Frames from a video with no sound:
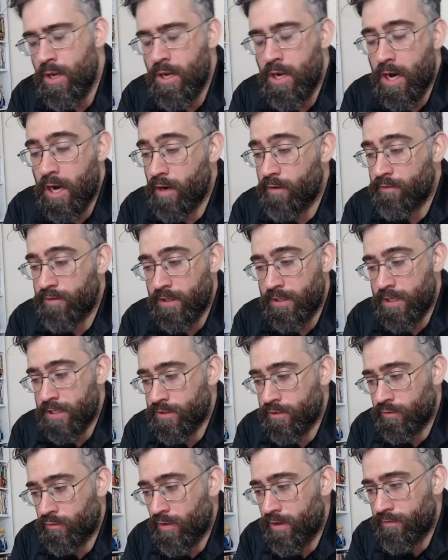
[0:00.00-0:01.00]
and I think that's
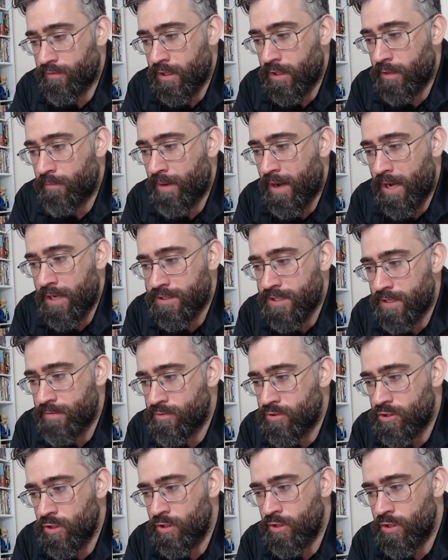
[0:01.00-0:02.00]
the great thing about XM
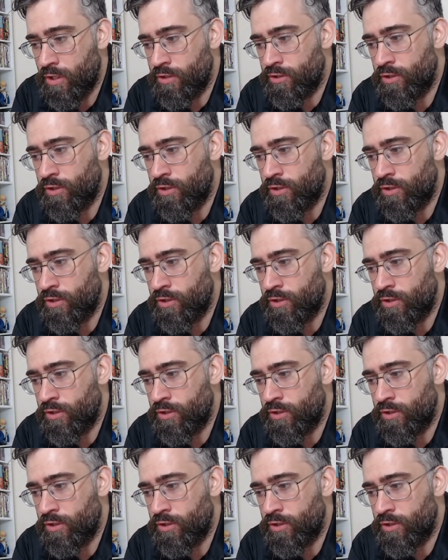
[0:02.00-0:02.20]
Studios.